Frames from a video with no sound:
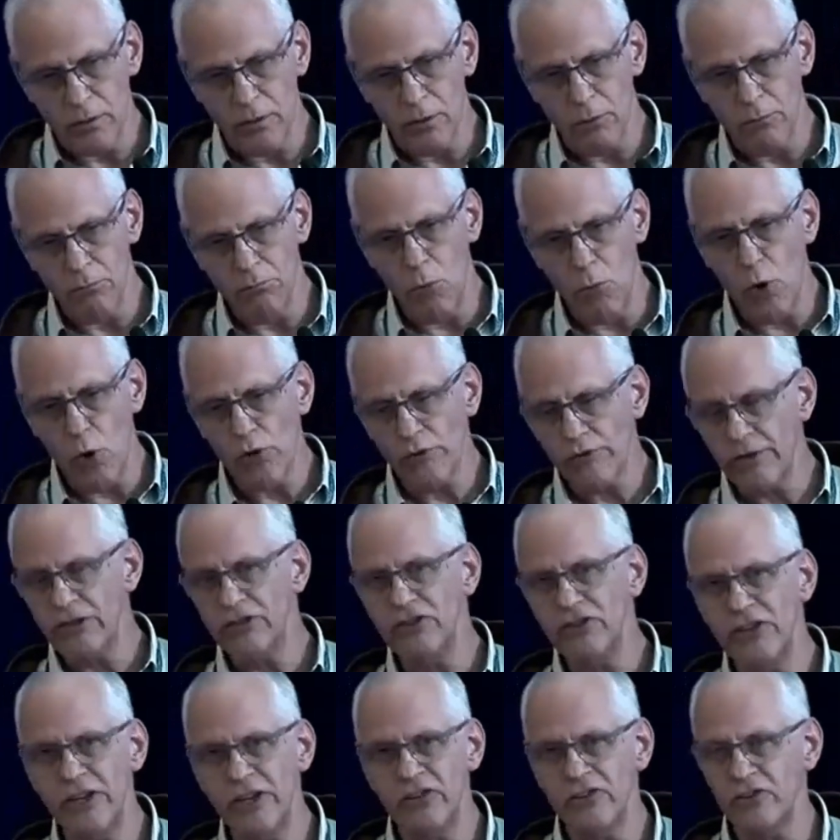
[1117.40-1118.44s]
more
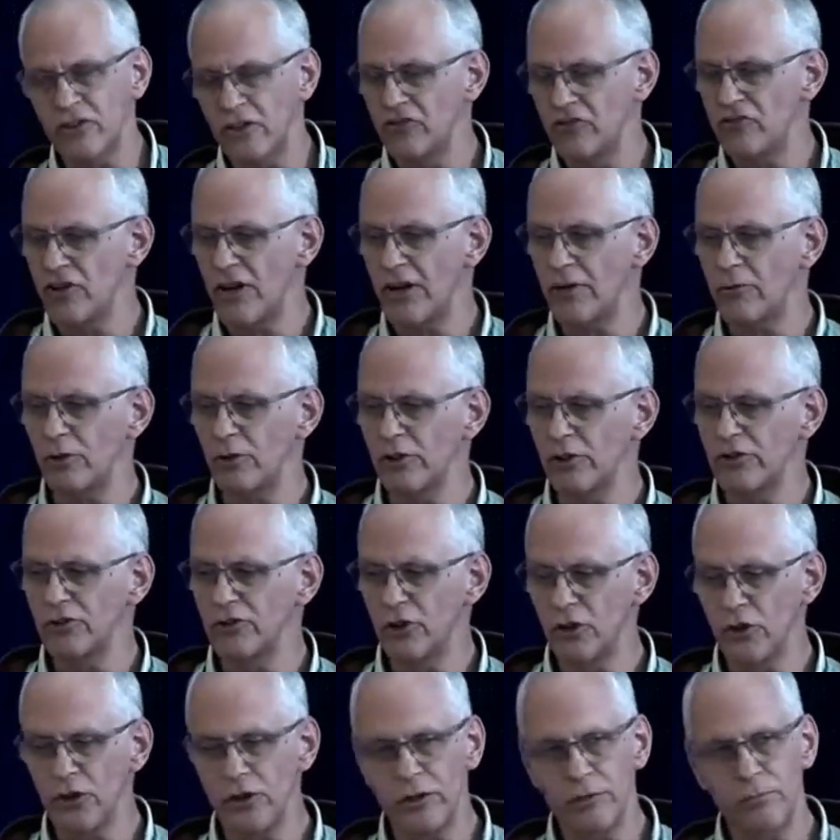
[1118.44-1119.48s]
vegetation in general is
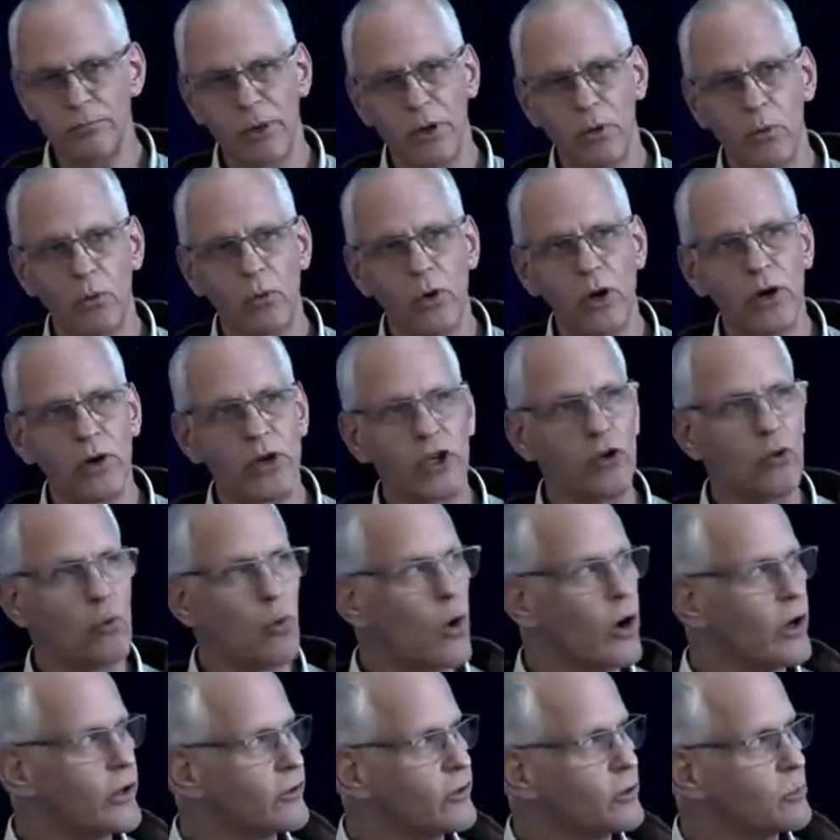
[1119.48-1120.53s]
good, but where you
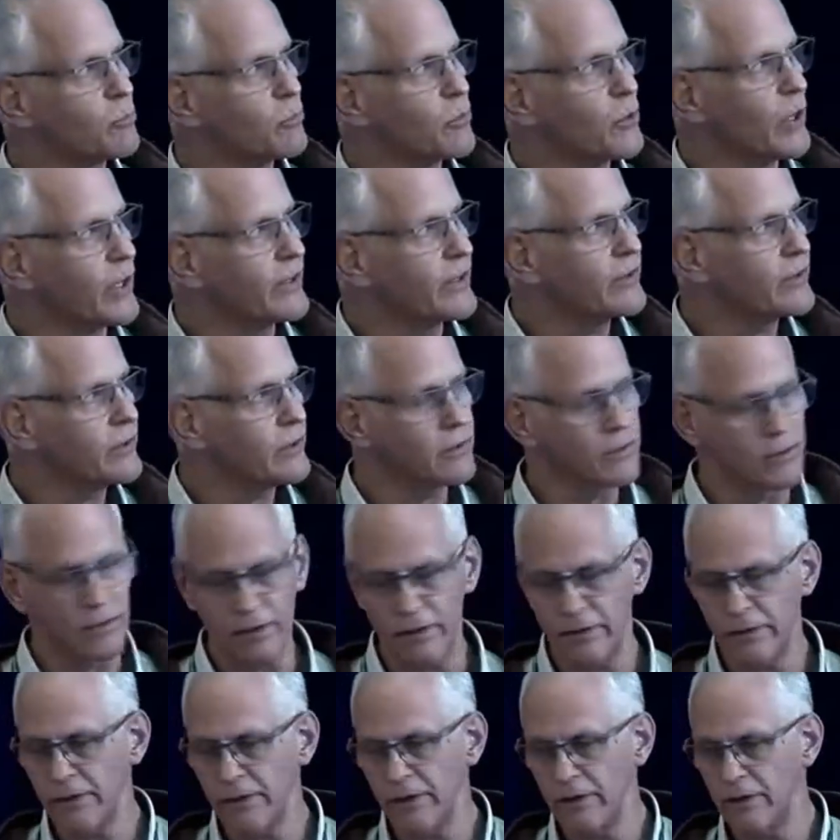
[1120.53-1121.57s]
want to place it,
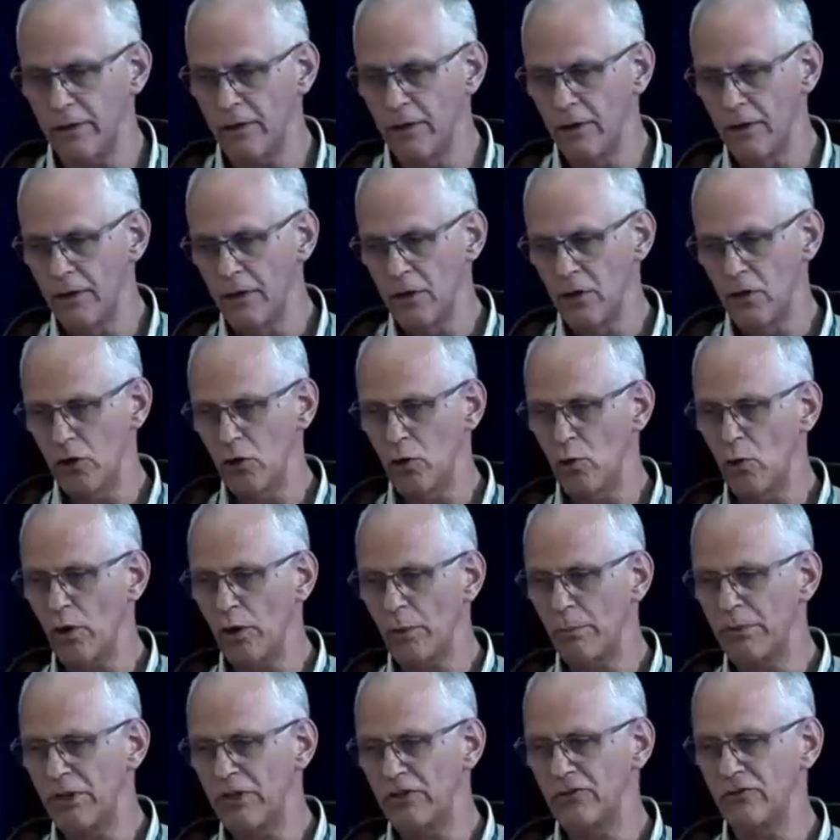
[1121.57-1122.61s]
I think you want
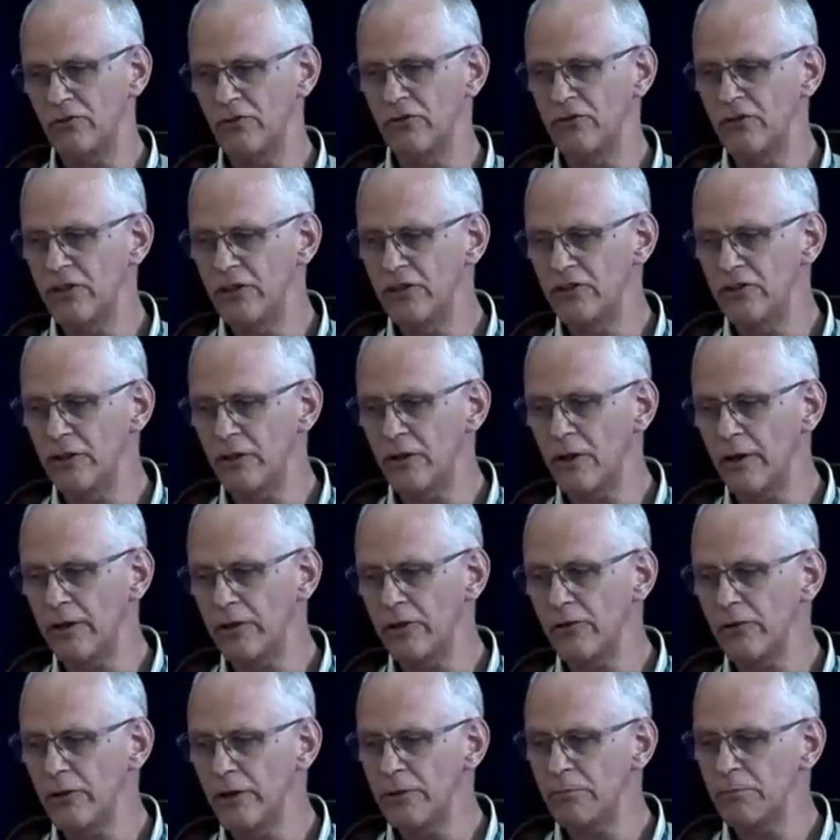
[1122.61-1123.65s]
to be strategic on
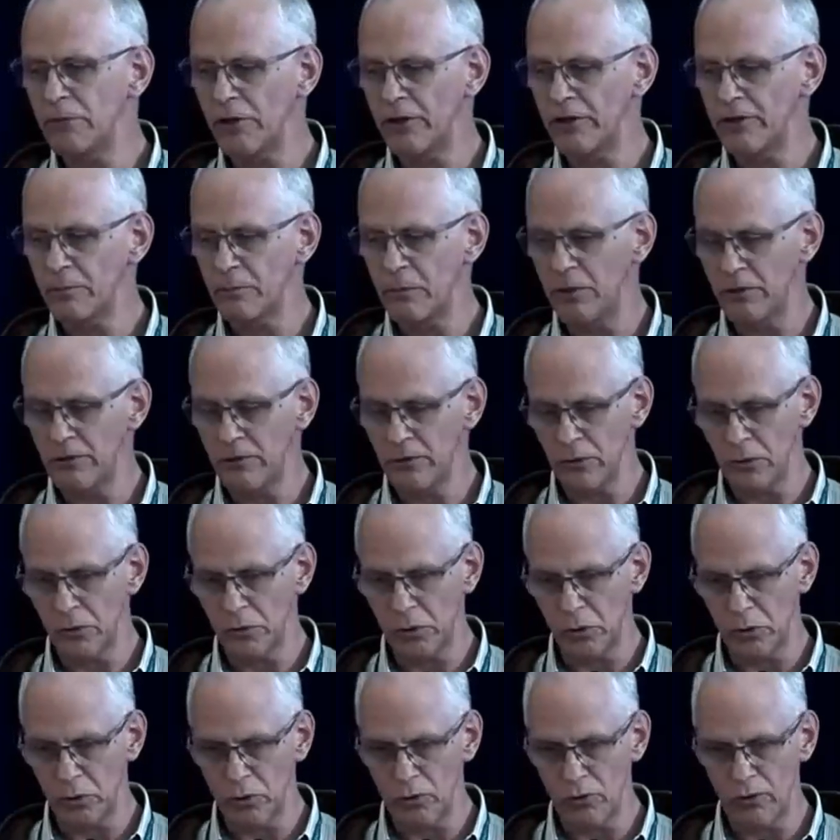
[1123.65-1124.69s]
tree placement. So a
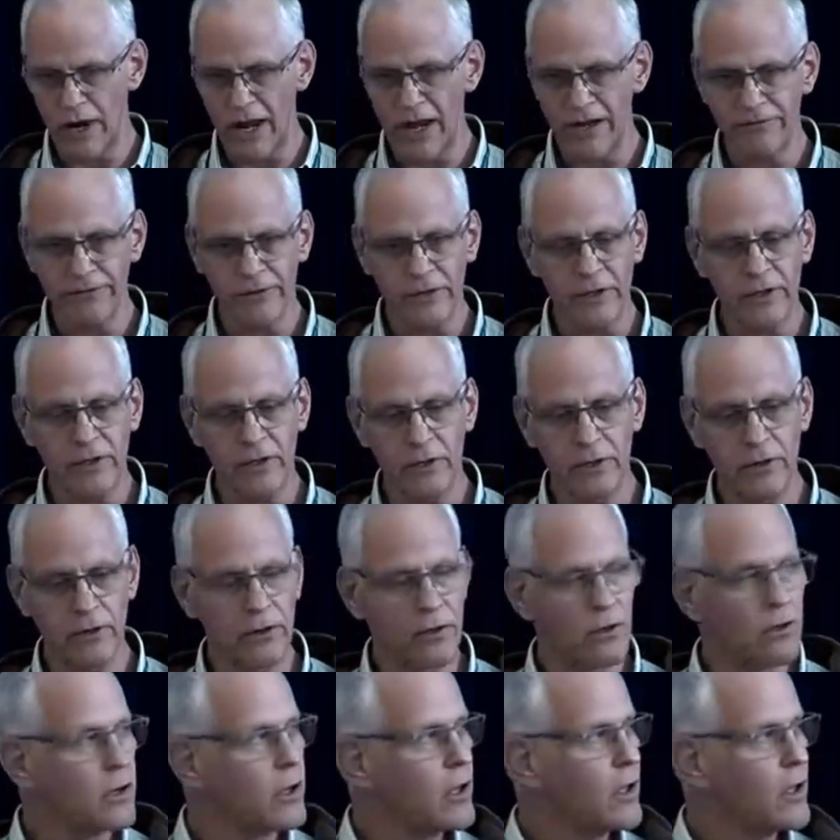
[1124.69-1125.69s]
little graphic here,